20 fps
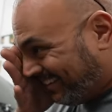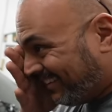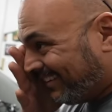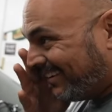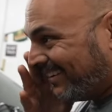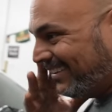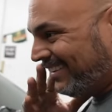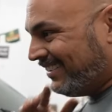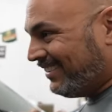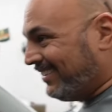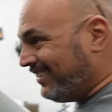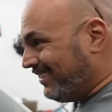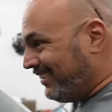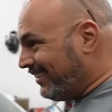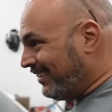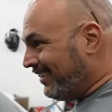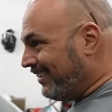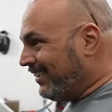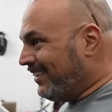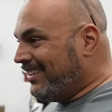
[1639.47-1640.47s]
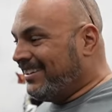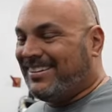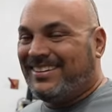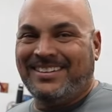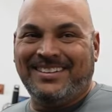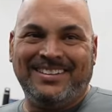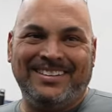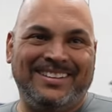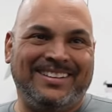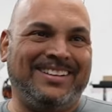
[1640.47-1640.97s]
and I got my own exhaust
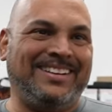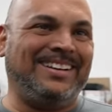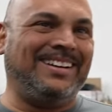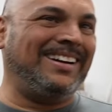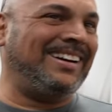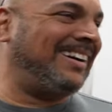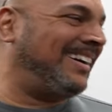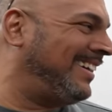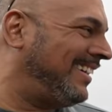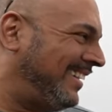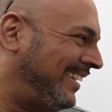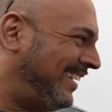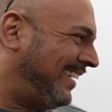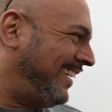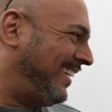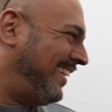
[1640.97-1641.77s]
off in case I need